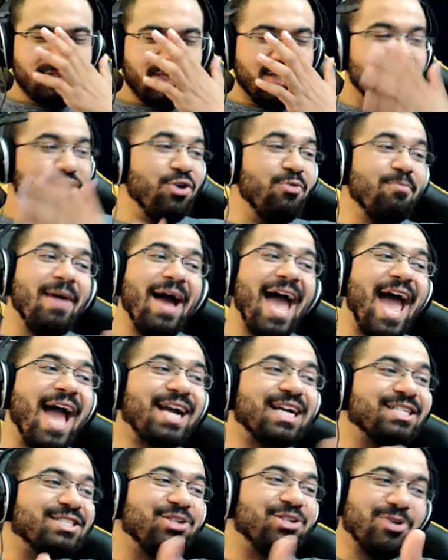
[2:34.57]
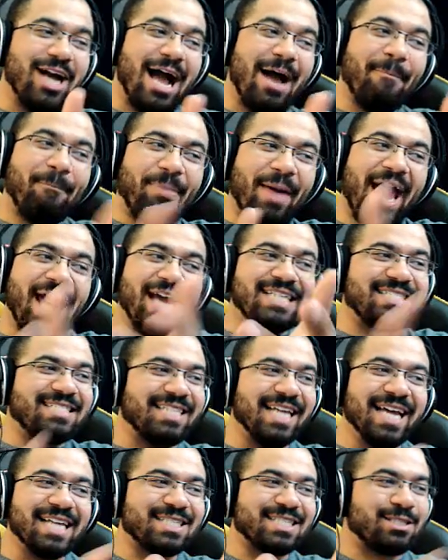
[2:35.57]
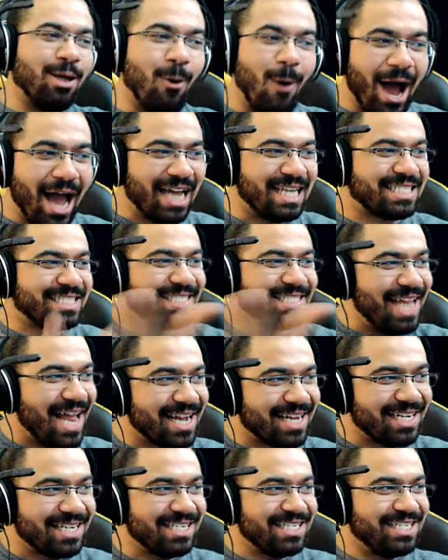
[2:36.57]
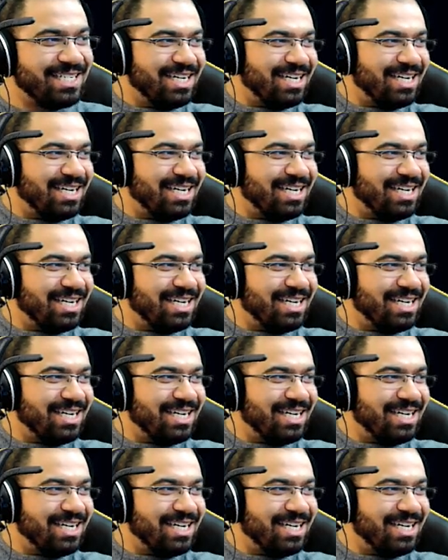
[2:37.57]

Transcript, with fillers: You mad because you got bang sticked twice, nigga?